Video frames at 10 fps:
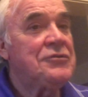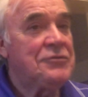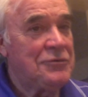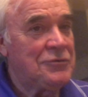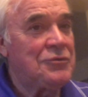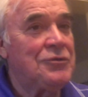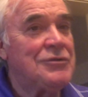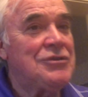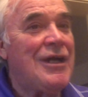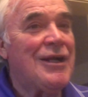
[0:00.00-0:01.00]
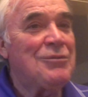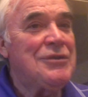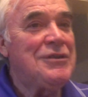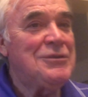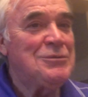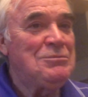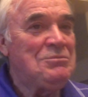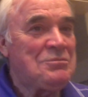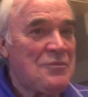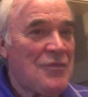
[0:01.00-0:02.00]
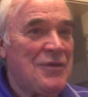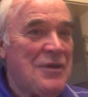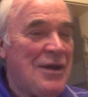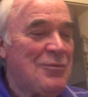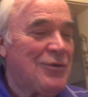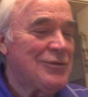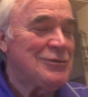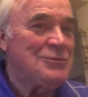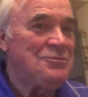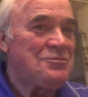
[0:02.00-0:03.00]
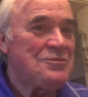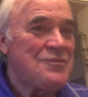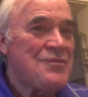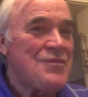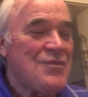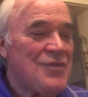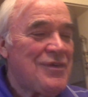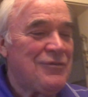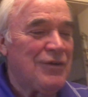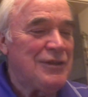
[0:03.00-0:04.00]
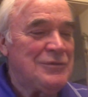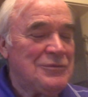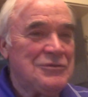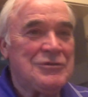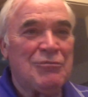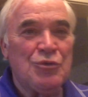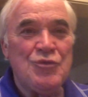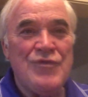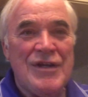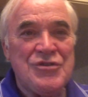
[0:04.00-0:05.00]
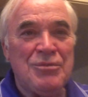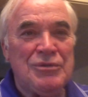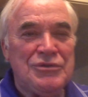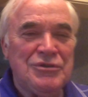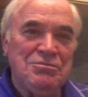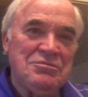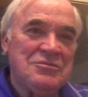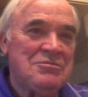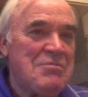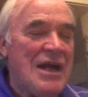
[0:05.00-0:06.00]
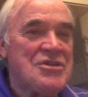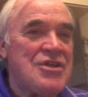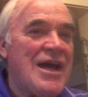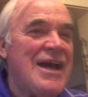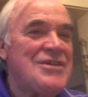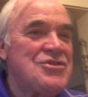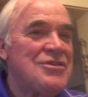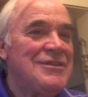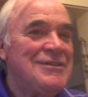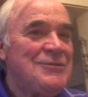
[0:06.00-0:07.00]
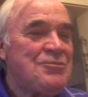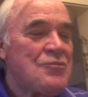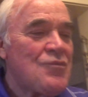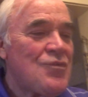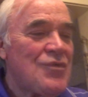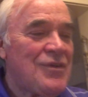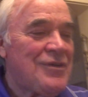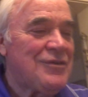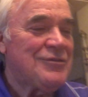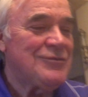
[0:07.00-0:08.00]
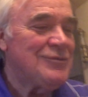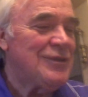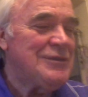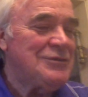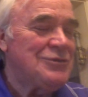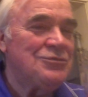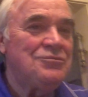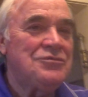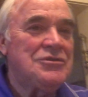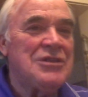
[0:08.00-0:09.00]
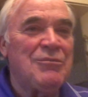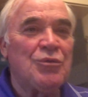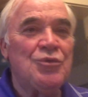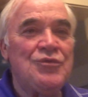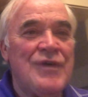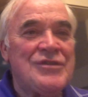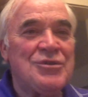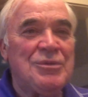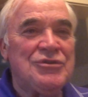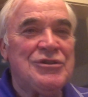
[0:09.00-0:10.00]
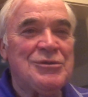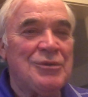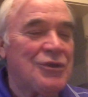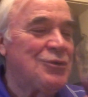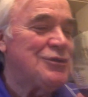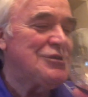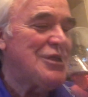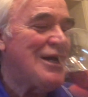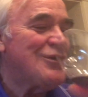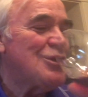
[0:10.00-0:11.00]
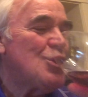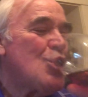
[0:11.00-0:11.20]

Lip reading: A little corn chowder with this. That works. Right? Some root vegetables. Match the hatch. Right? Do summer root vegetables this with a corn chowder.